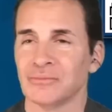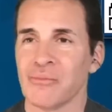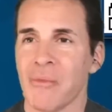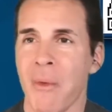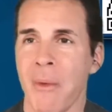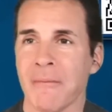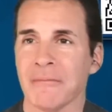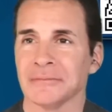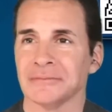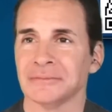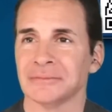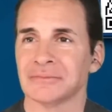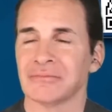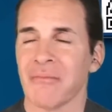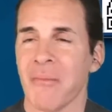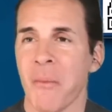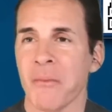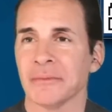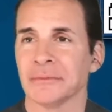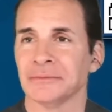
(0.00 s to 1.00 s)
The
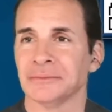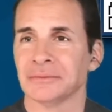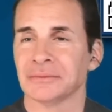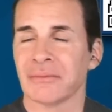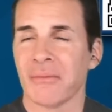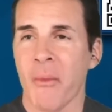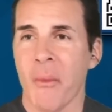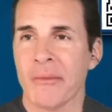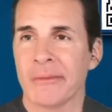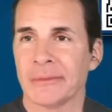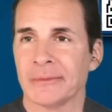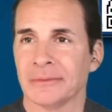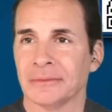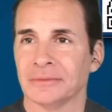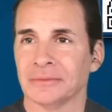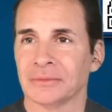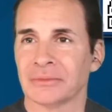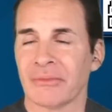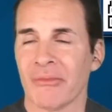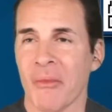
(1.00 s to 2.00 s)
Unselects really cared
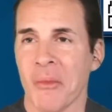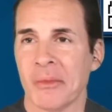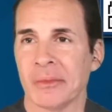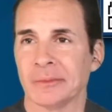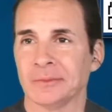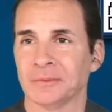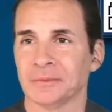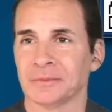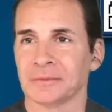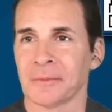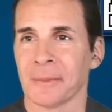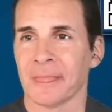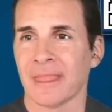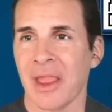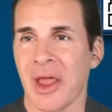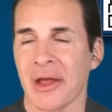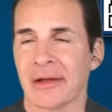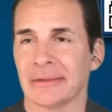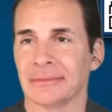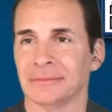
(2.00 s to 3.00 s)
about the truth, and if
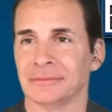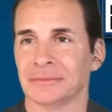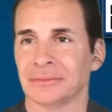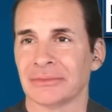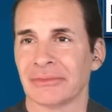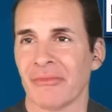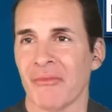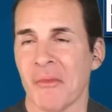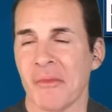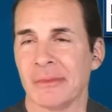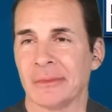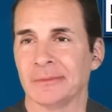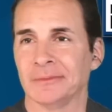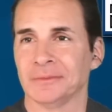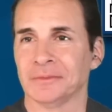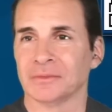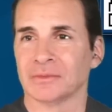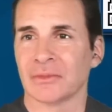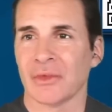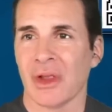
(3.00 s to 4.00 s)
they did,
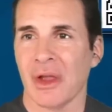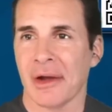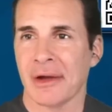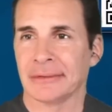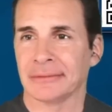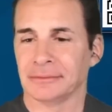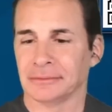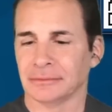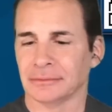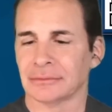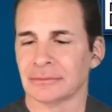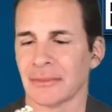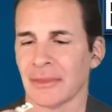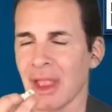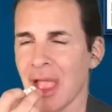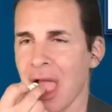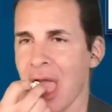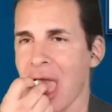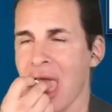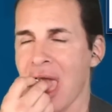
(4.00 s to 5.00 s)
they would
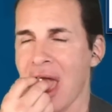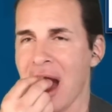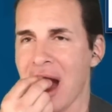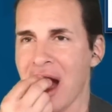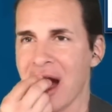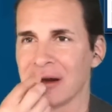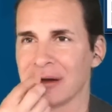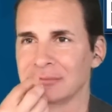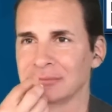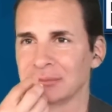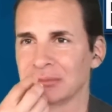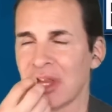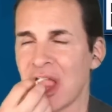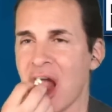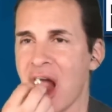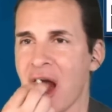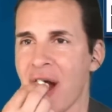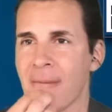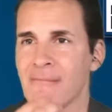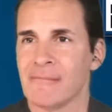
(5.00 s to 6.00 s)
immediately release all the
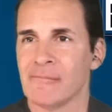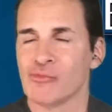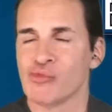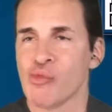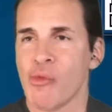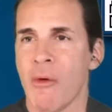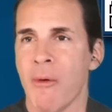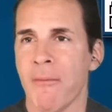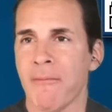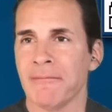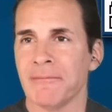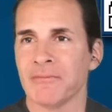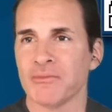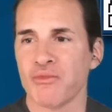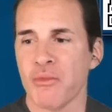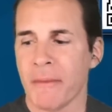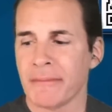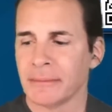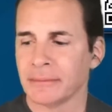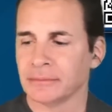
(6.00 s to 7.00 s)
video of the Capitol
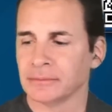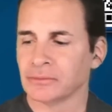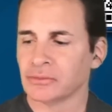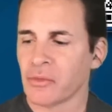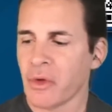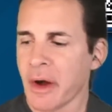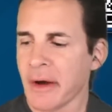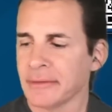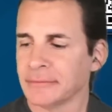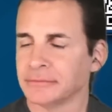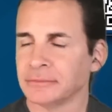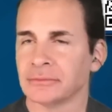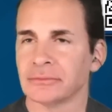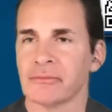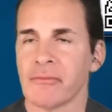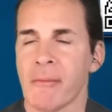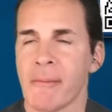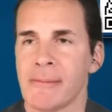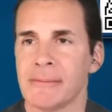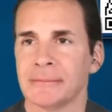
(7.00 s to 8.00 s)
surveillance
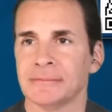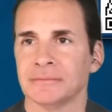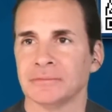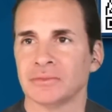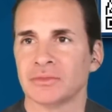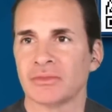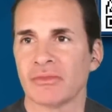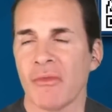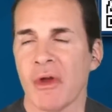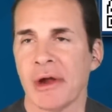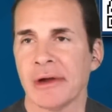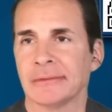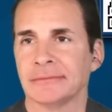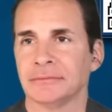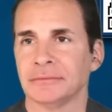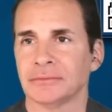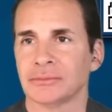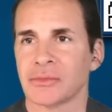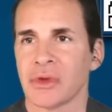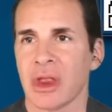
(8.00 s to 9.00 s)
cameras that Pelosi
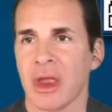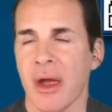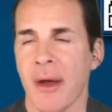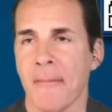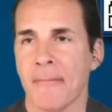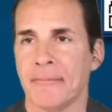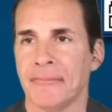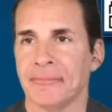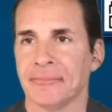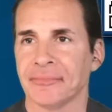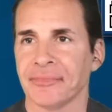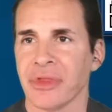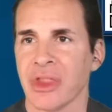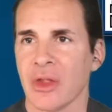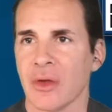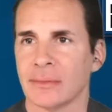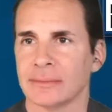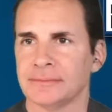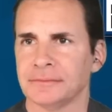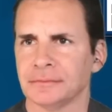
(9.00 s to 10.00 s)
has been hiding for
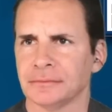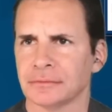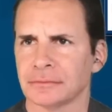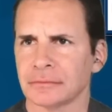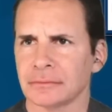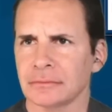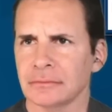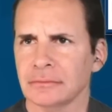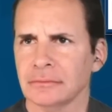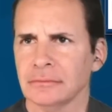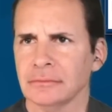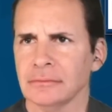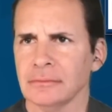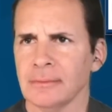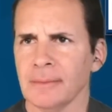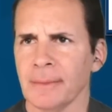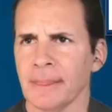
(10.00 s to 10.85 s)
nearly two years.